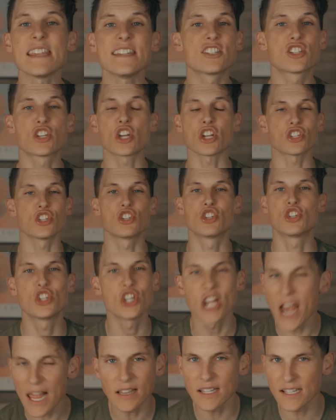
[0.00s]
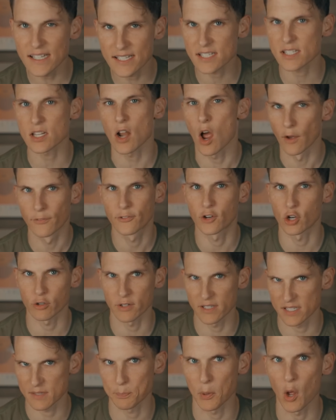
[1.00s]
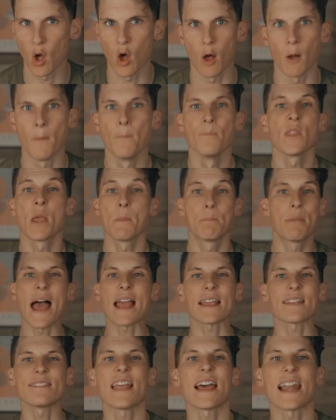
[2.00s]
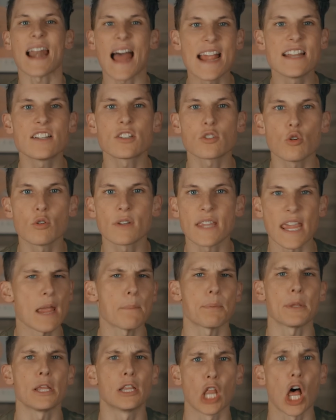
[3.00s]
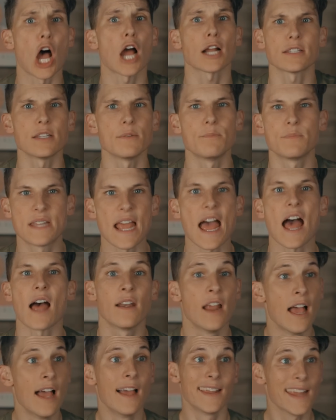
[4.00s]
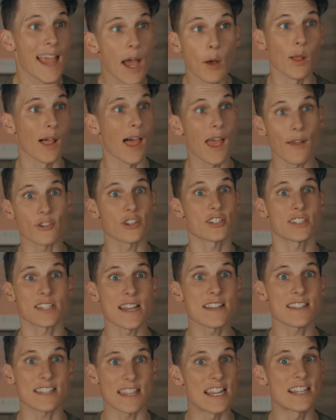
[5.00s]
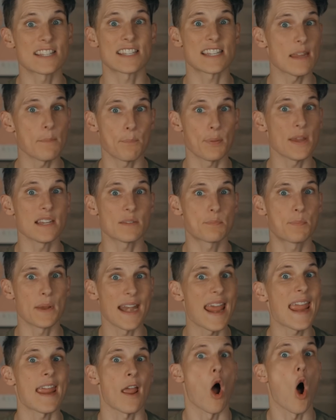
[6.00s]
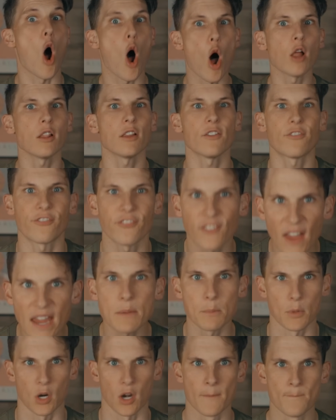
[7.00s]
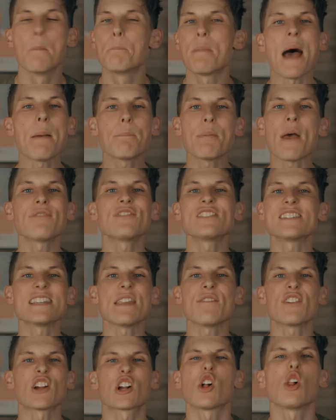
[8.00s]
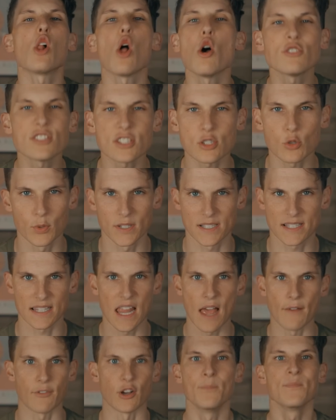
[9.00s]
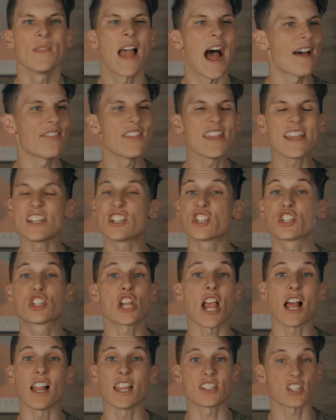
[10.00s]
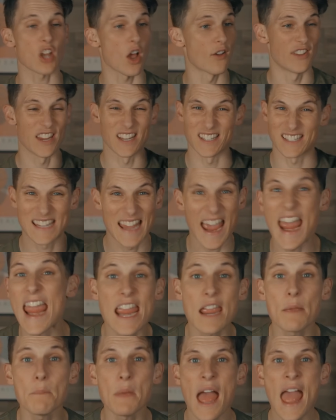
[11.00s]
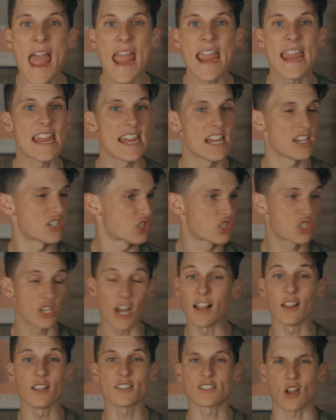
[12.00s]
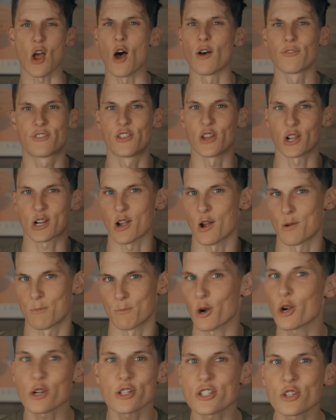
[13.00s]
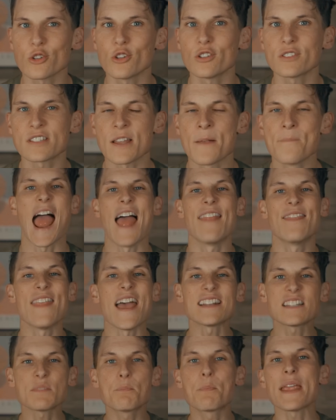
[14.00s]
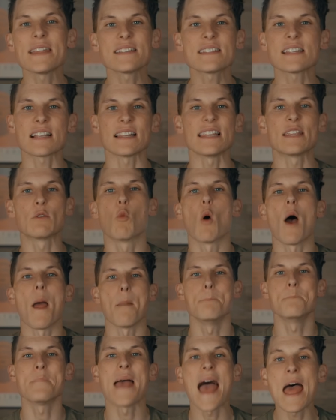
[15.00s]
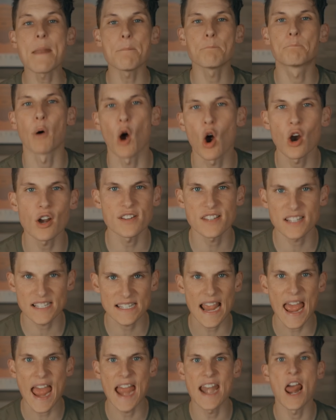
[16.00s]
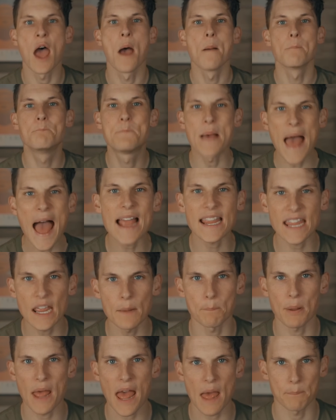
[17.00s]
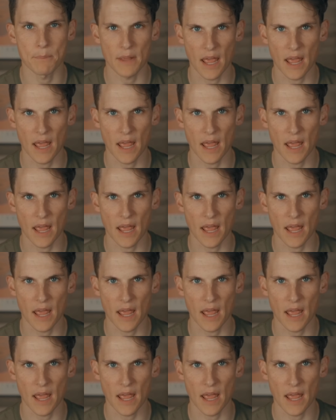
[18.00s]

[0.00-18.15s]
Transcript: he's just jealous of Chris Paul. Back in that high school camp, he locked him down. Yeah, well, ever since then, CP KP's been a Hall of Famer. Pat Bev isn't even close to his level. I think he's jealous of his game, he's jealous of the commercials, and that's basically what Matt Barnes said back at Pat